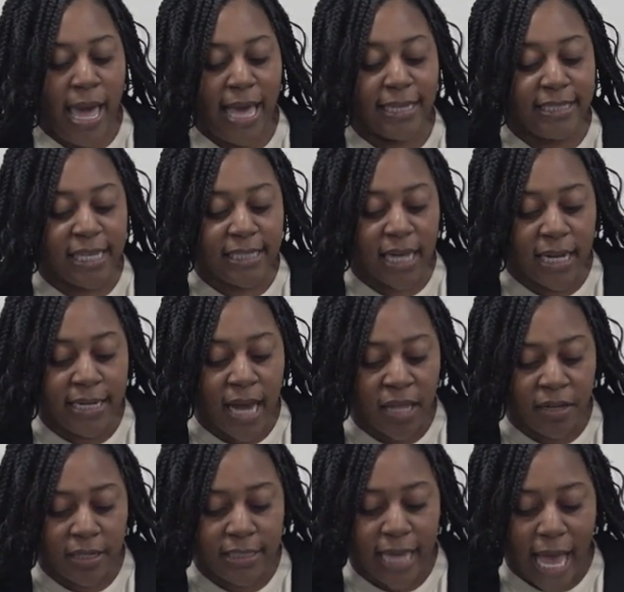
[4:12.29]
it says,
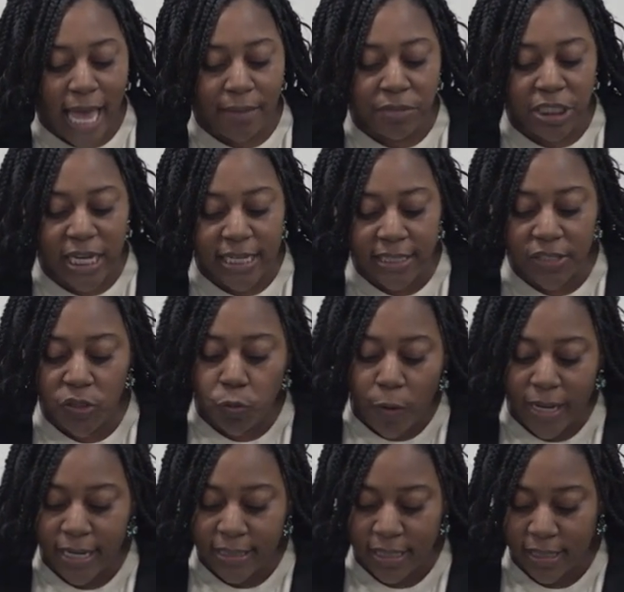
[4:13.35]
"Another time Jesus
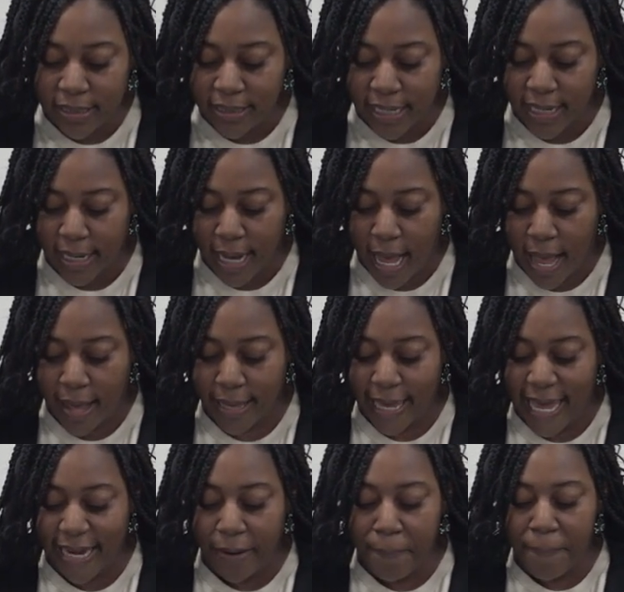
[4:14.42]
went into the synagogue,
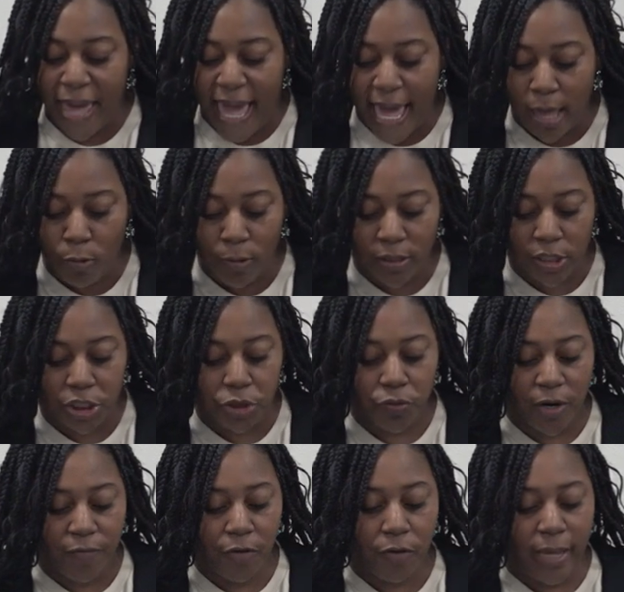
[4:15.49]
and a man with a
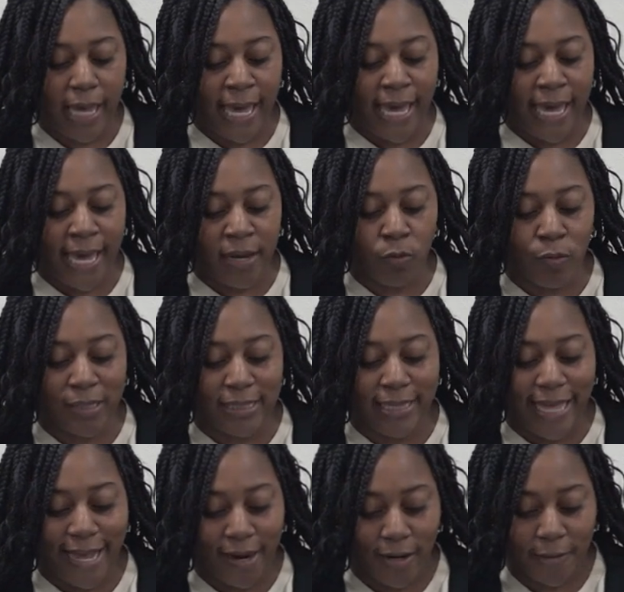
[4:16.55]
shriveled hand was
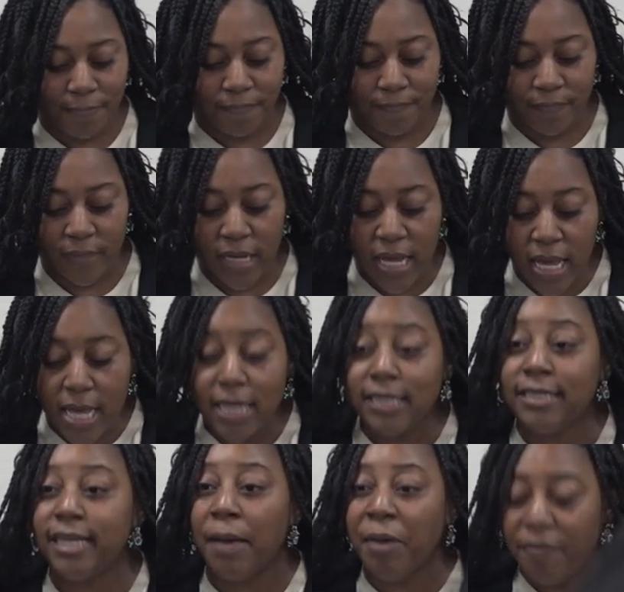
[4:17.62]
there.
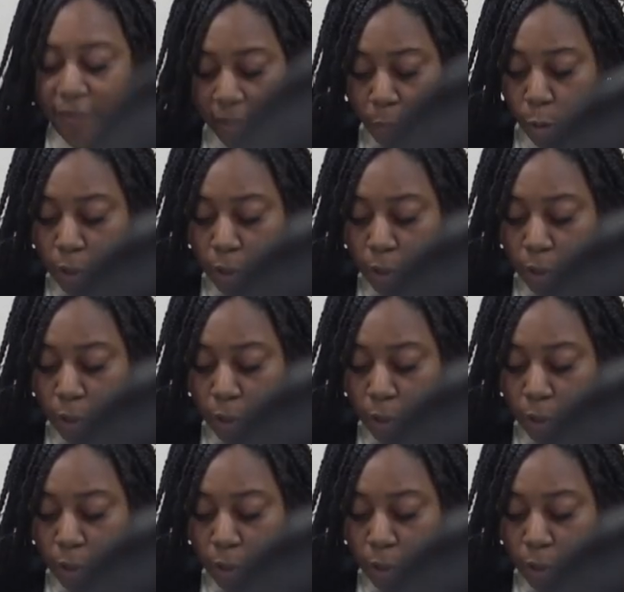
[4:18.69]
Some of them